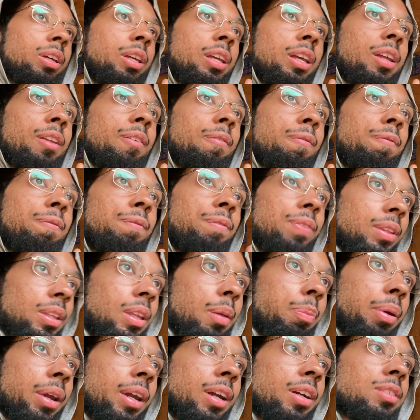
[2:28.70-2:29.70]
get
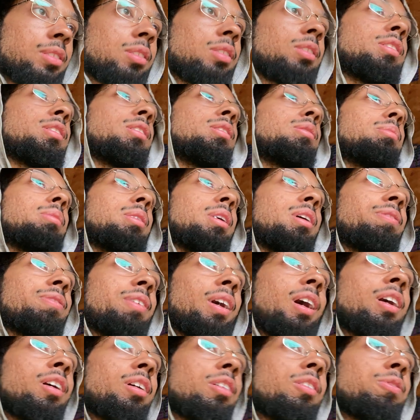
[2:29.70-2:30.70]
50 pairs of them if
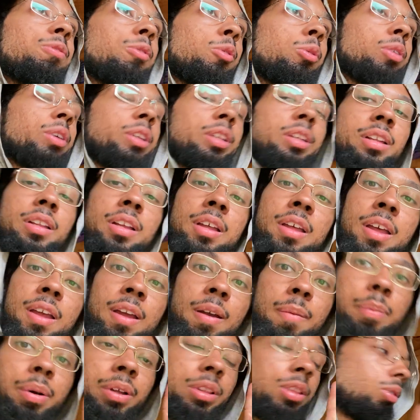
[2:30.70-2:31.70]
I could afford it.
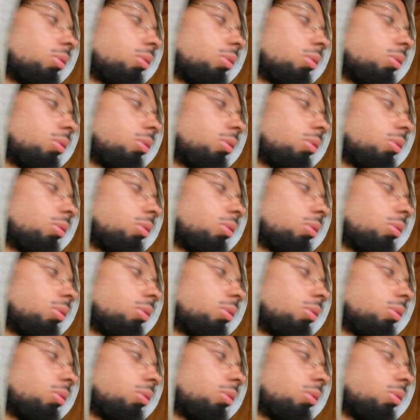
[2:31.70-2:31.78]
But